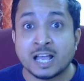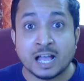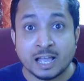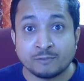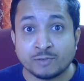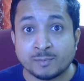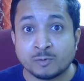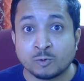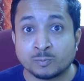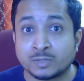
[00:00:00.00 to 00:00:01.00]
I am Vaibhav
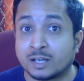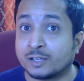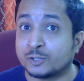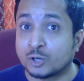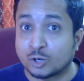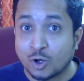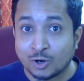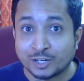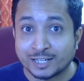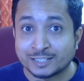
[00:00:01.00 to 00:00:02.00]
Gupta, your
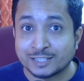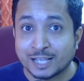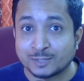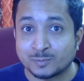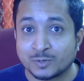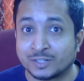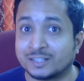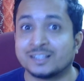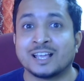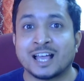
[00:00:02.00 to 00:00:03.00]
Alteryx expert
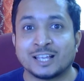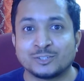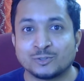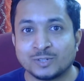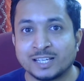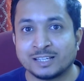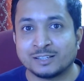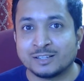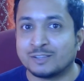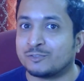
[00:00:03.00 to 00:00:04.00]
and today
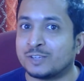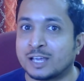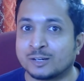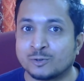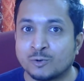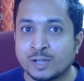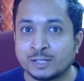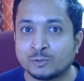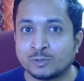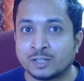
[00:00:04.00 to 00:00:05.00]
we are going
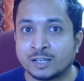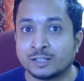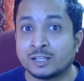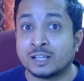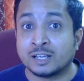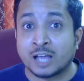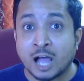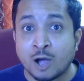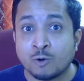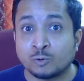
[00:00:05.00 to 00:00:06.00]
to learn
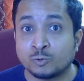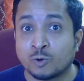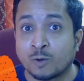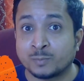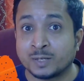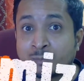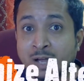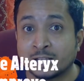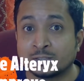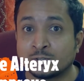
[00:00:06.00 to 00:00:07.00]
how to
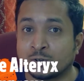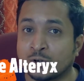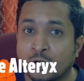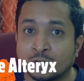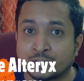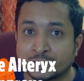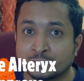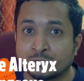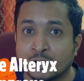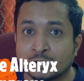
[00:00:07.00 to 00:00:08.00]
optimize your Alteryx
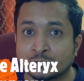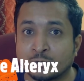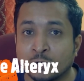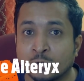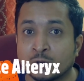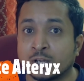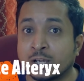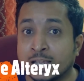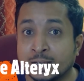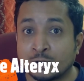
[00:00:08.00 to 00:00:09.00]
workflow
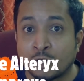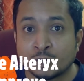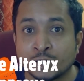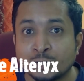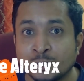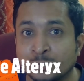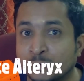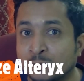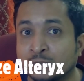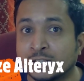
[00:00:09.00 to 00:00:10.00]
in order to
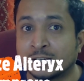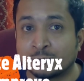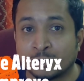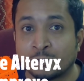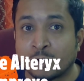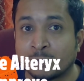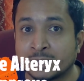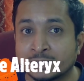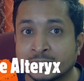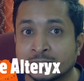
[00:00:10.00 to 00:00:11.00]
improve their
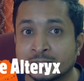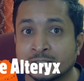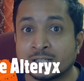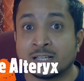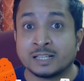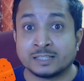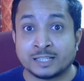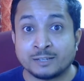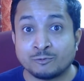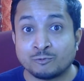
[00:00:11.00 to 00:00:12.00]
performances.
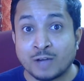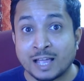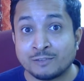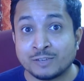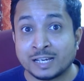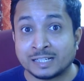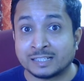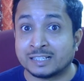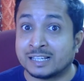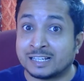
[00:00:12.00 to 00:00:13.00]
Then why wait?
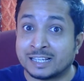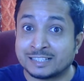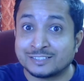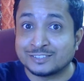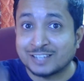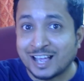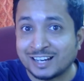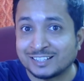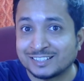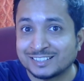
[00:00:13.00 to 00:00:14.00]
Let's
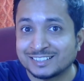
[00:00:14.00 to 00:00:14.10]
start.